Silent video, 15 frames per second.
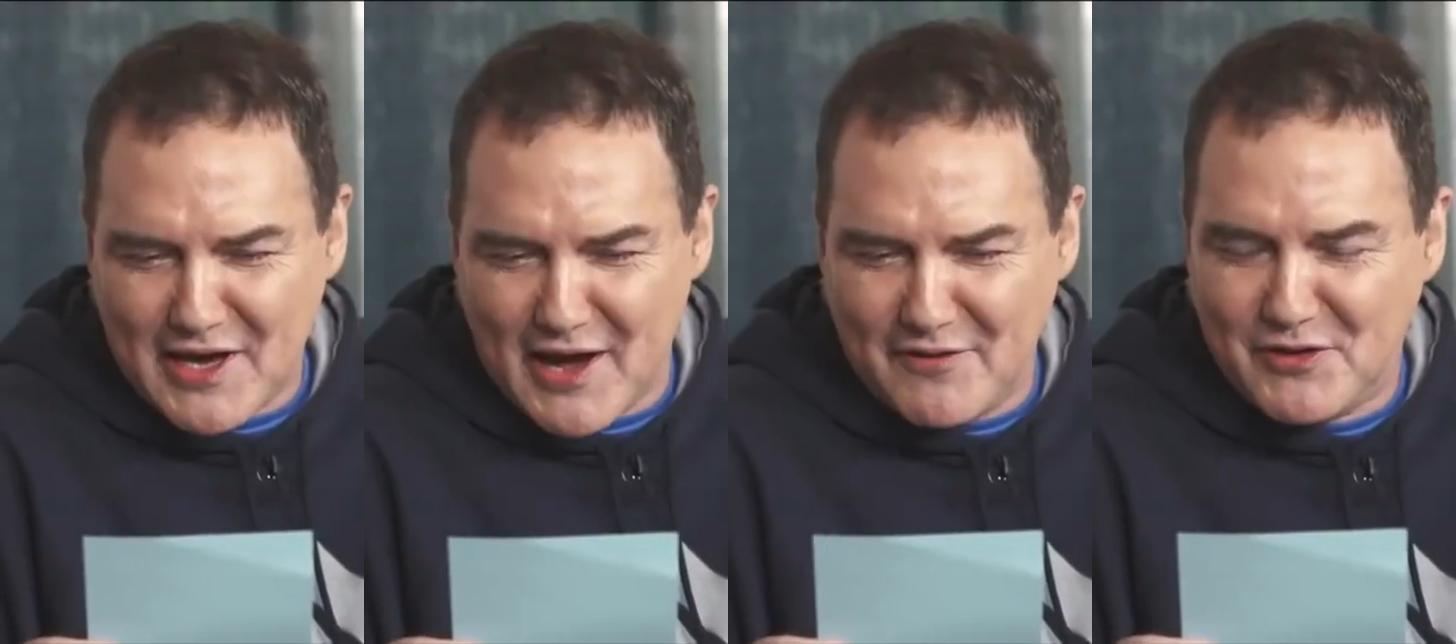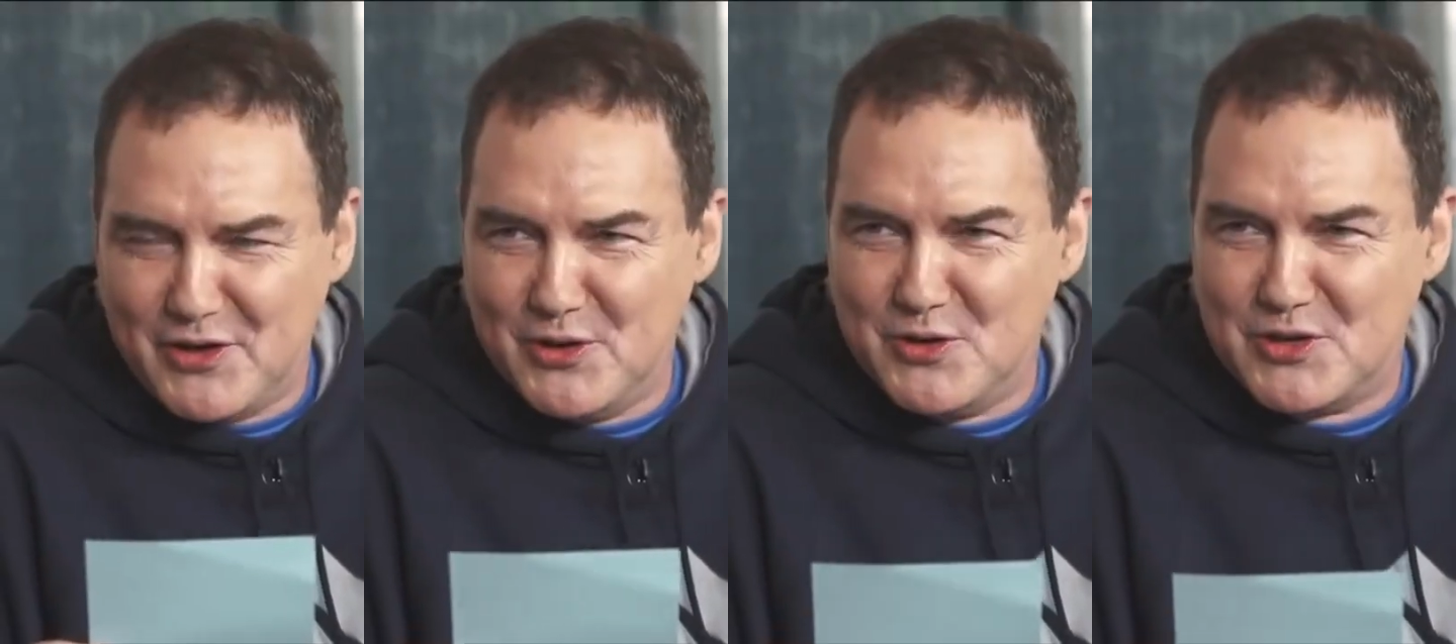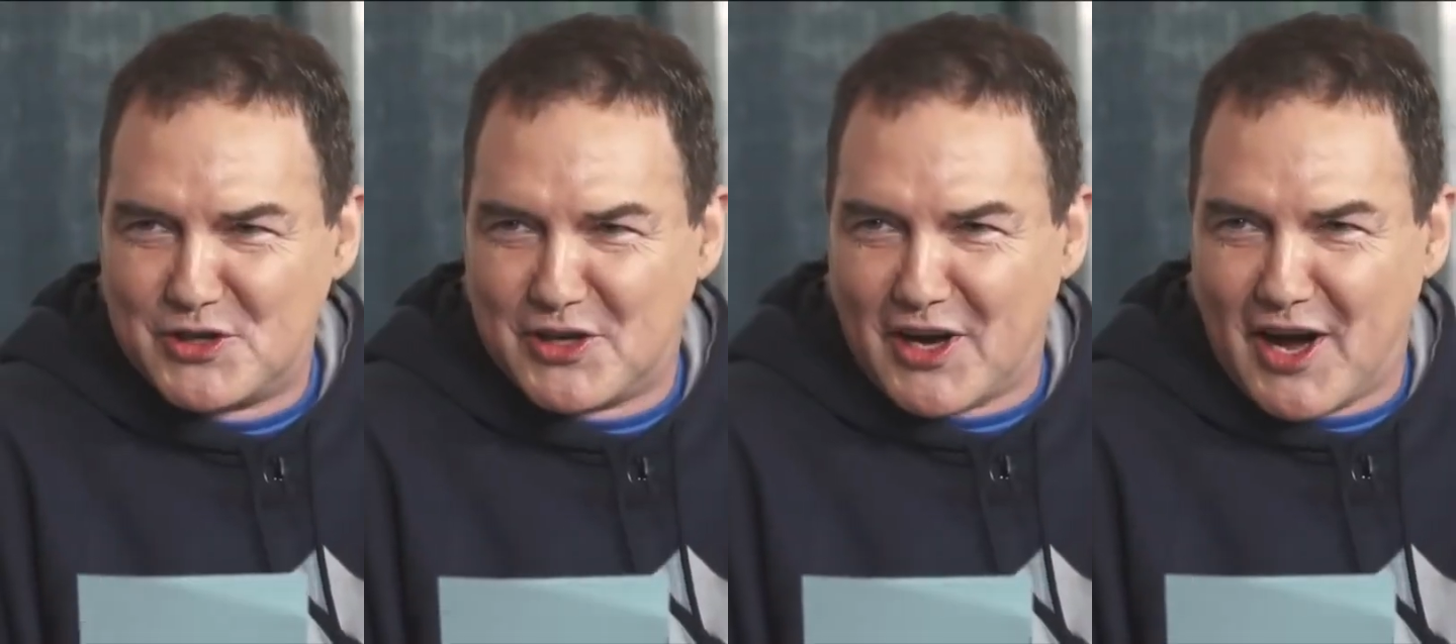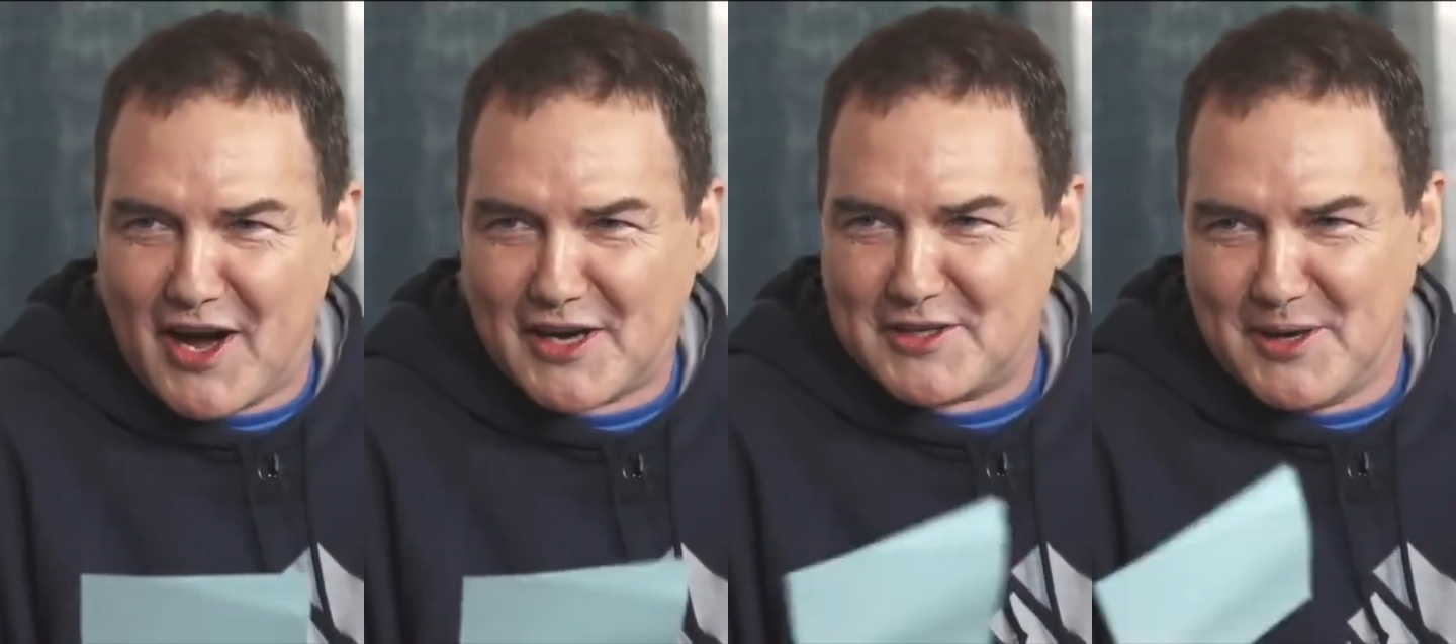have huge
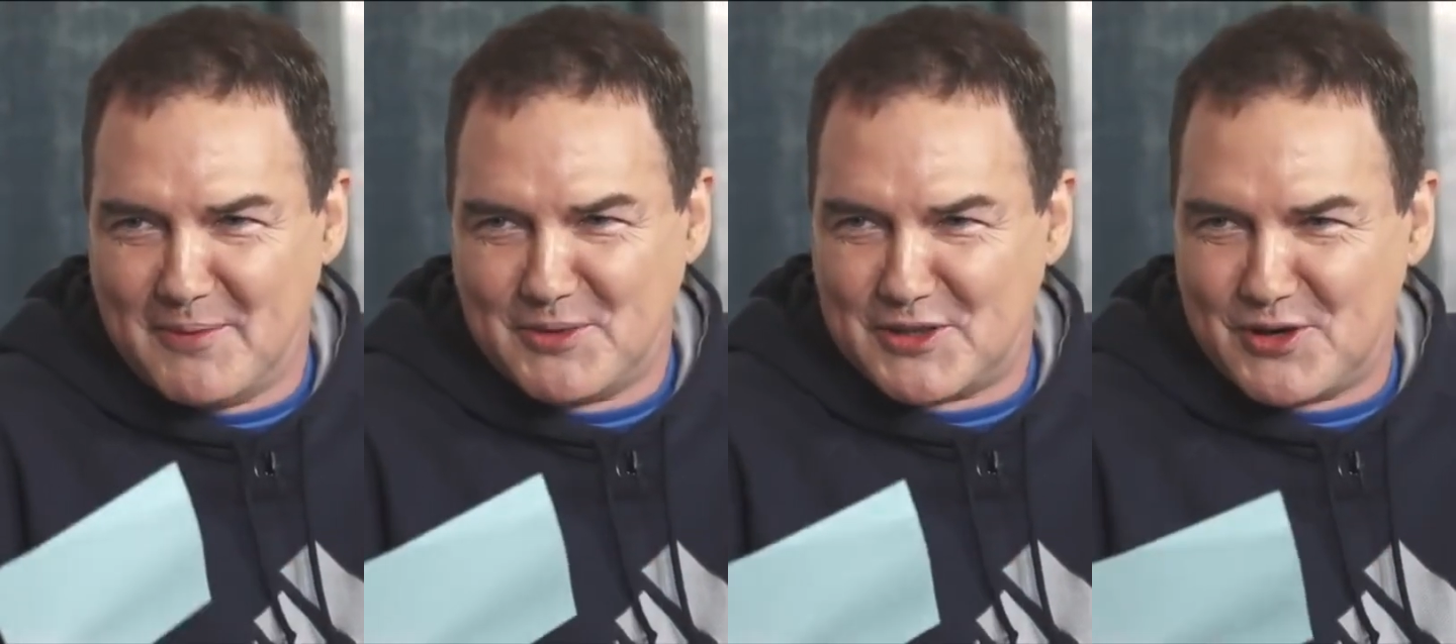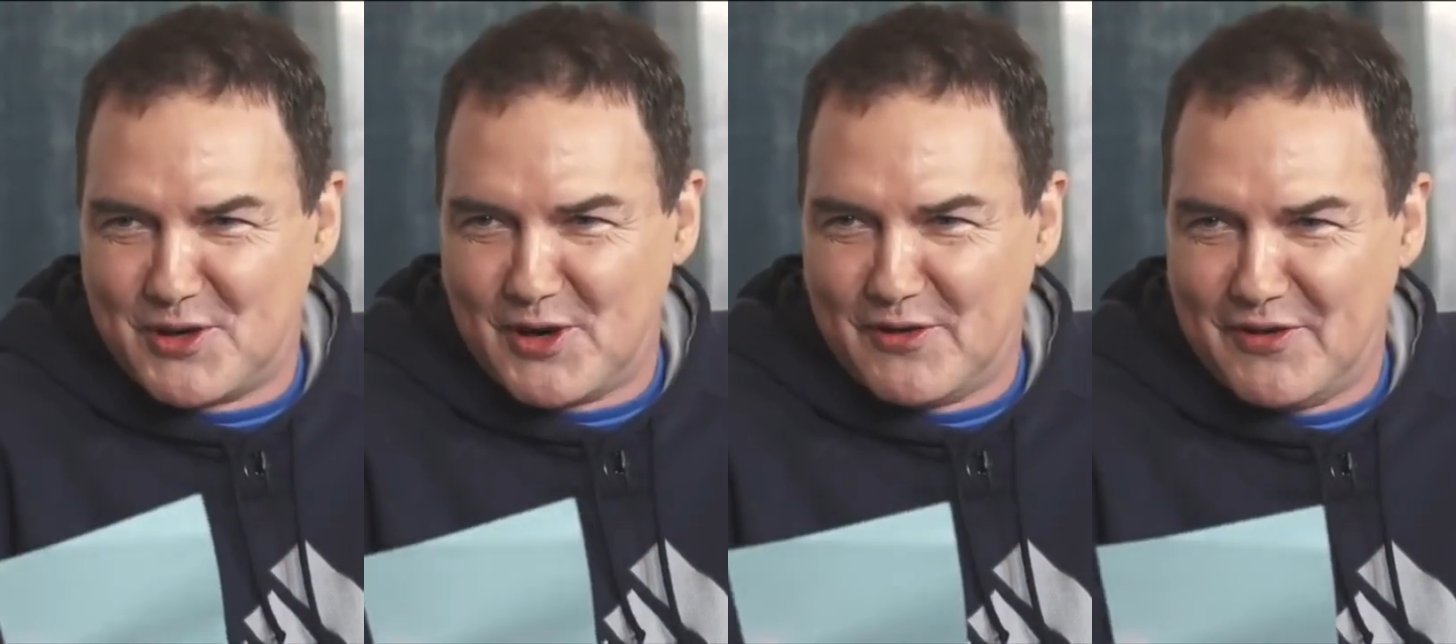cocks, I'm sure